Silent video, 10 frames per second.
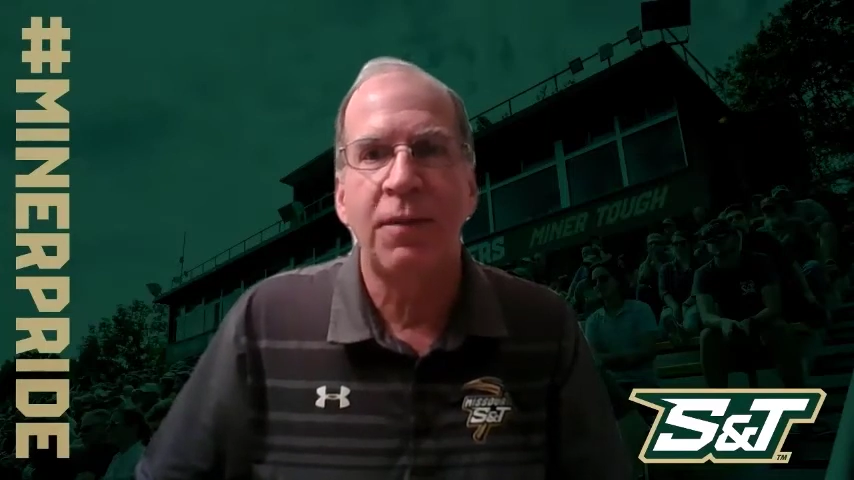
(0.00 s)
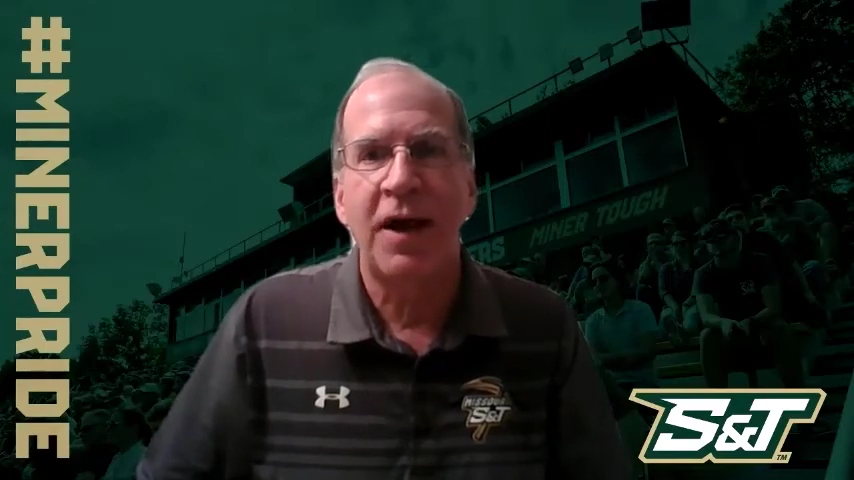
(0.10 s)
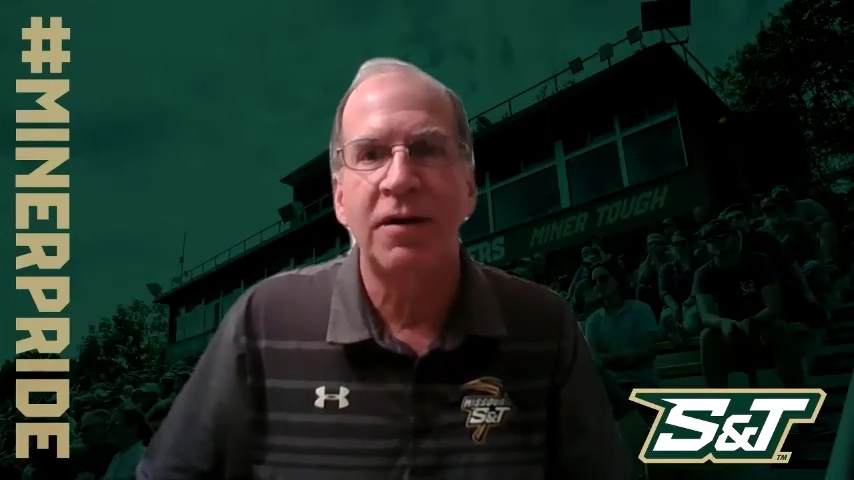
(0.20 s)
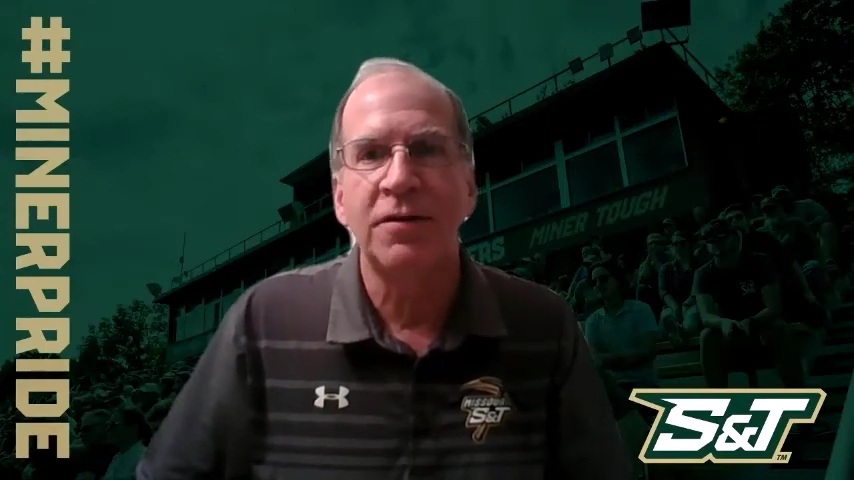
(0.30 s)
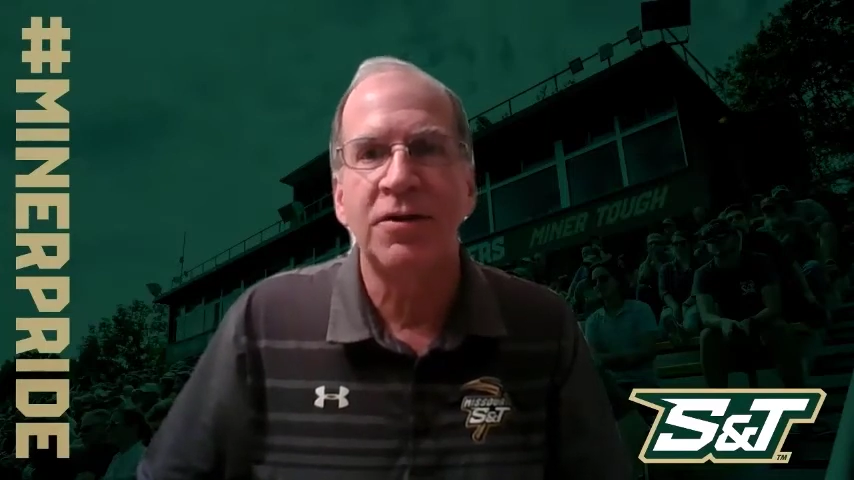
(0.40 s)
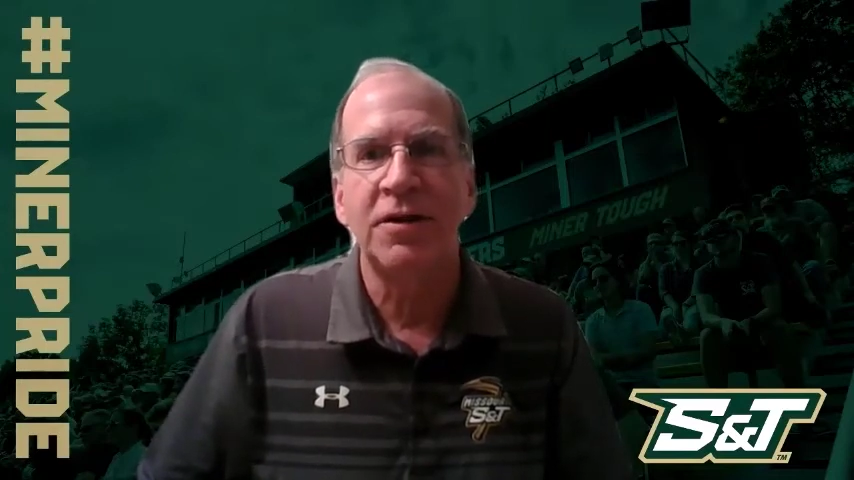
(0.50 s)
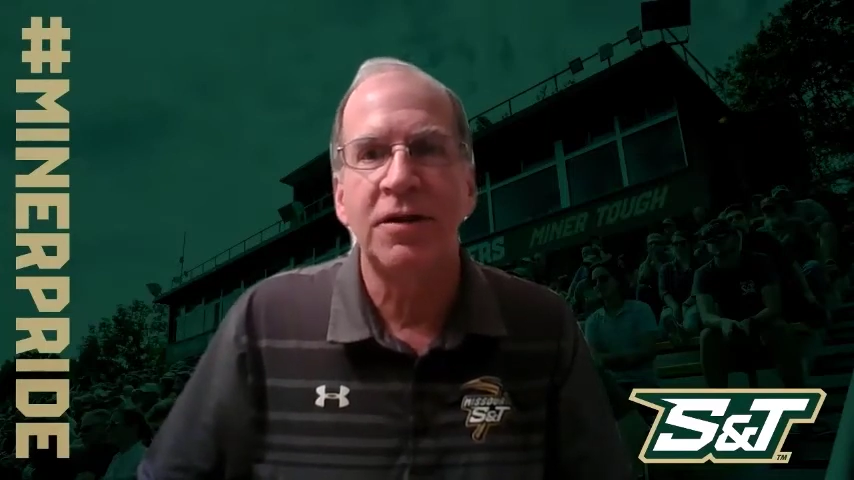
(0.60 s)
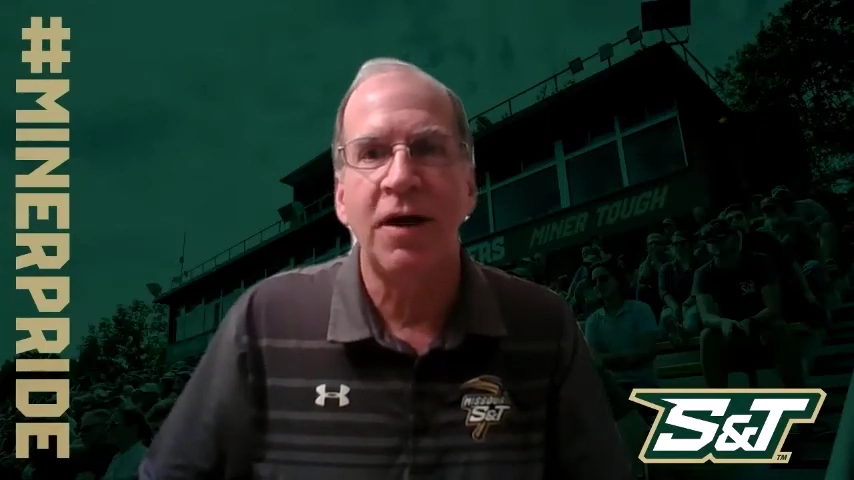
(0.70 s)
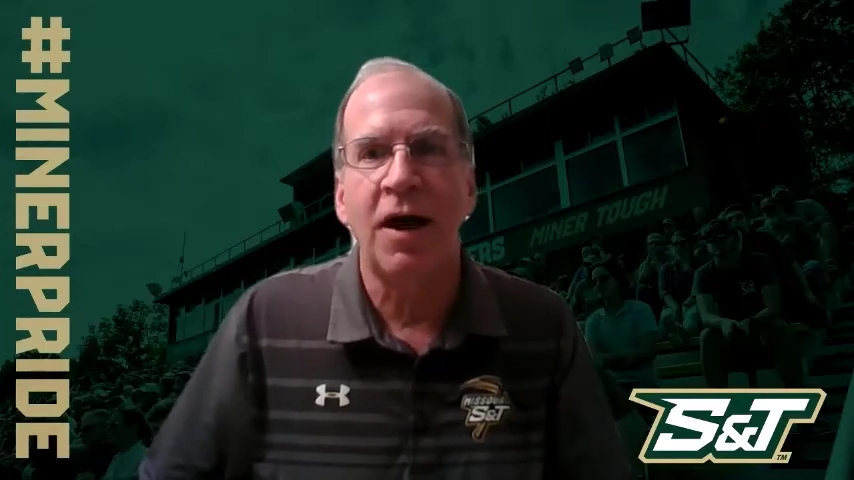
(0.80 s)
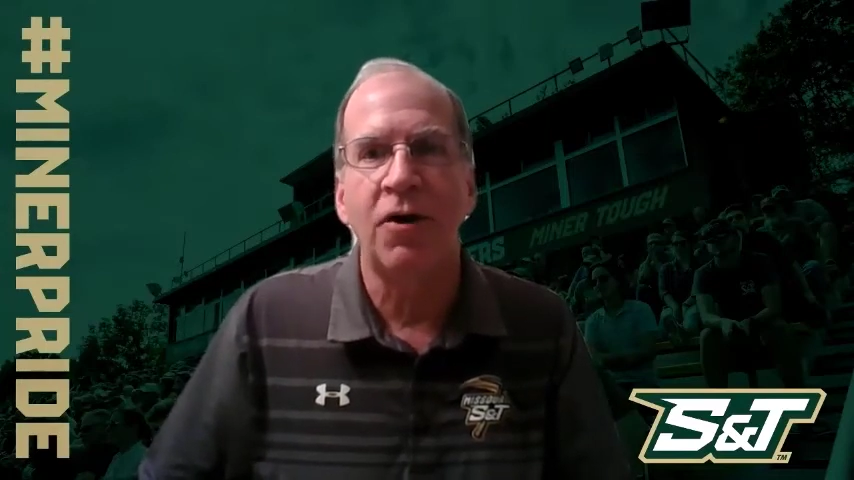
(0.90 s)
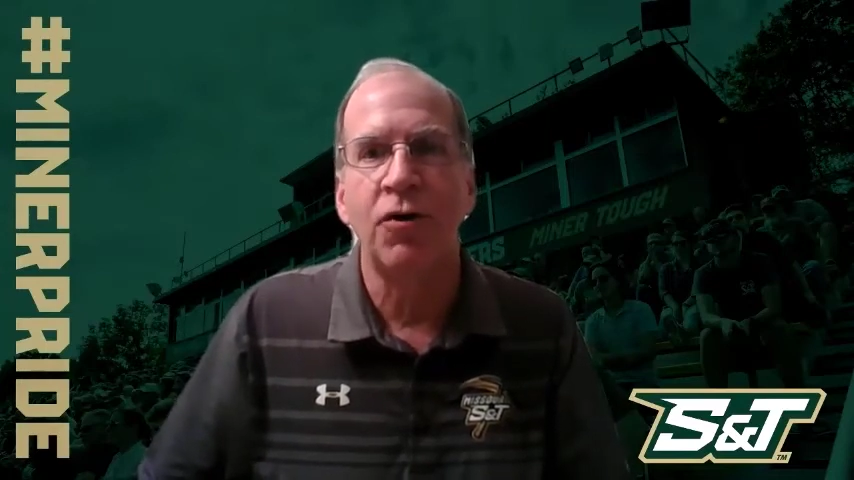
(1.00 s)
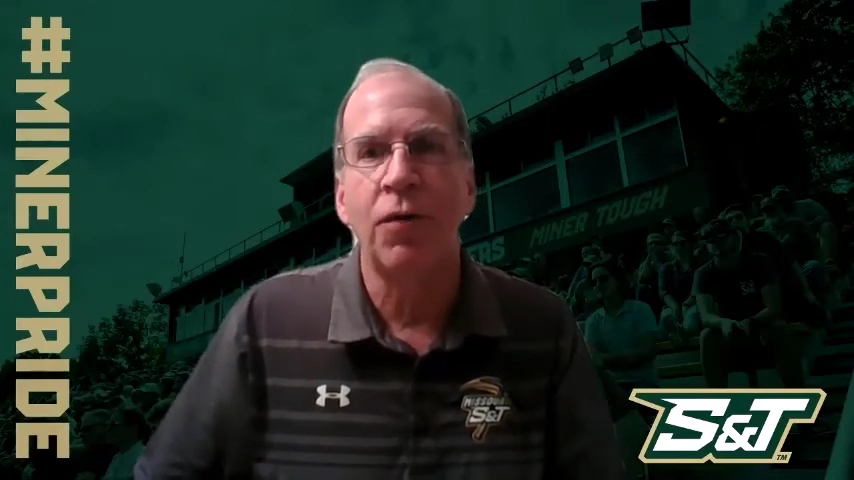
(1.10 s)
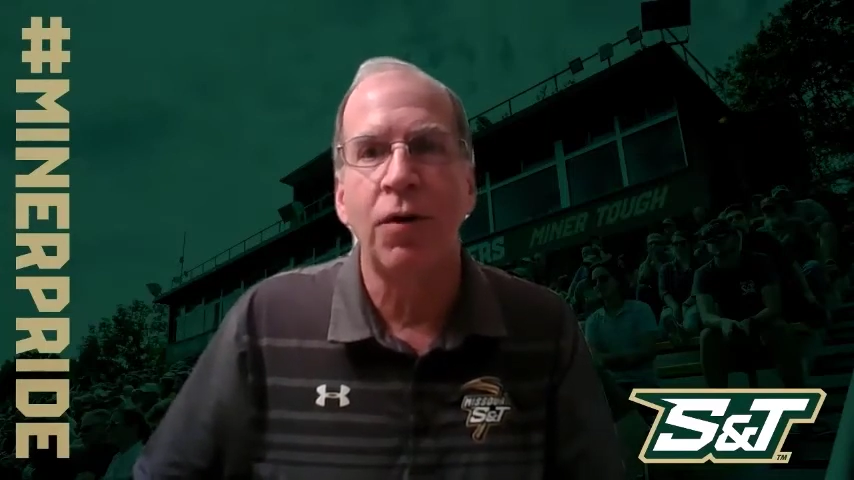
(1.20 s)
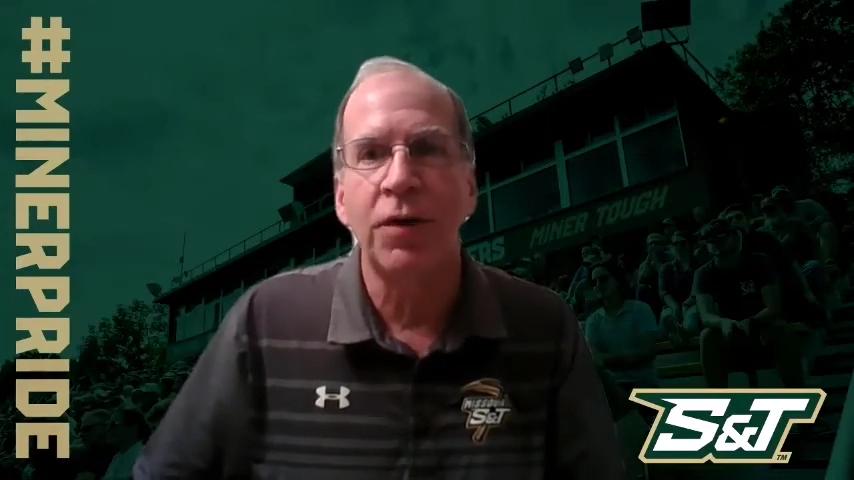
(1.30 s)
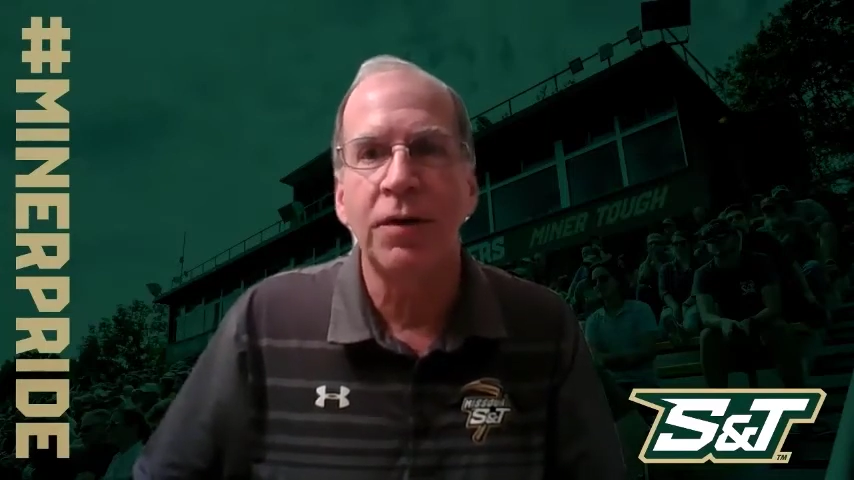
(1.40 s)
biology are
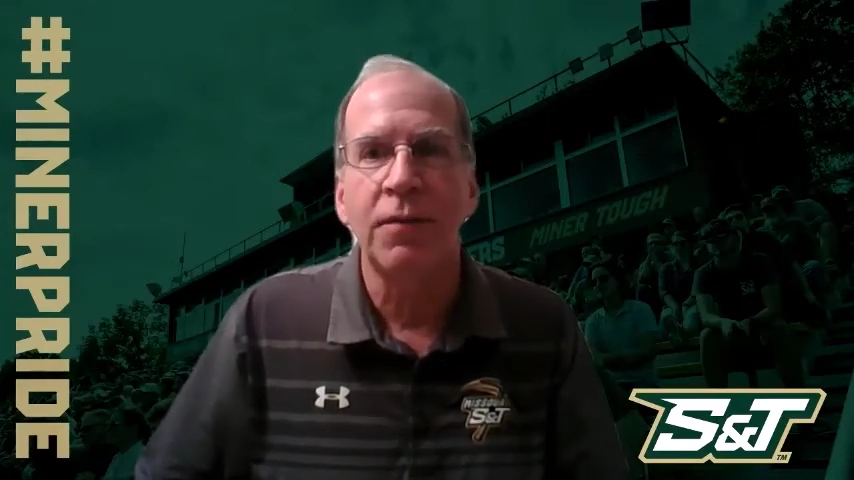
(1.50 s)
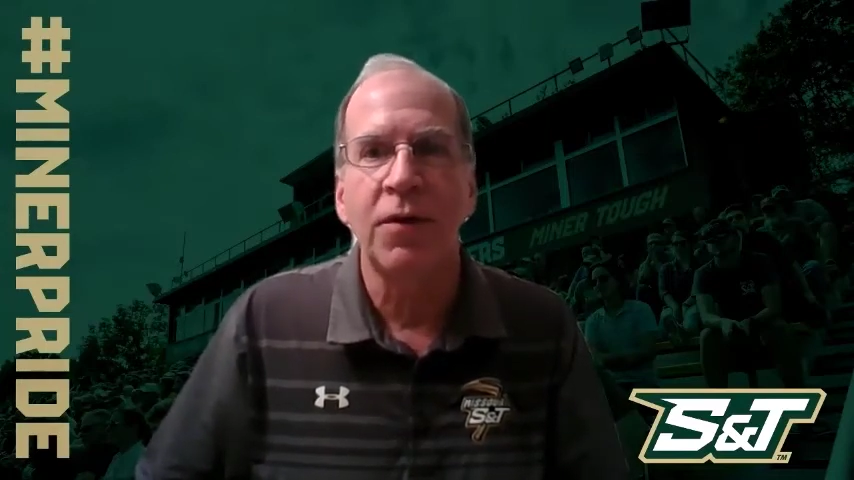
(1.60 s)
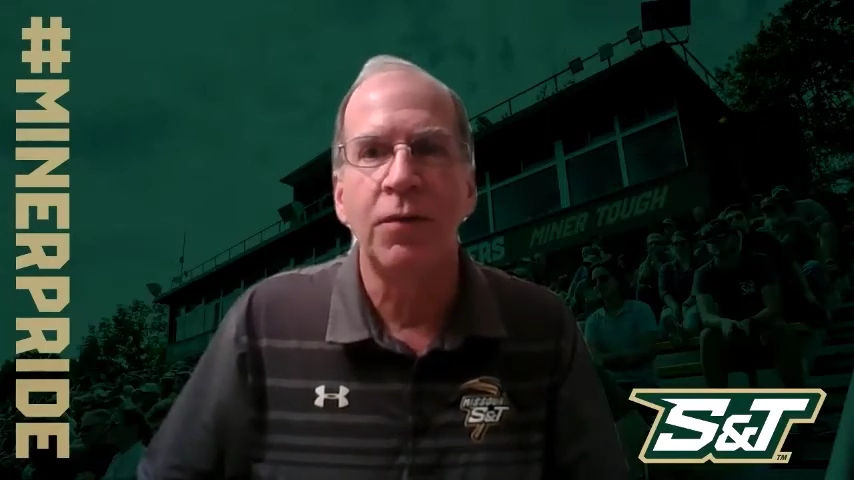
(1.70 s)
growing.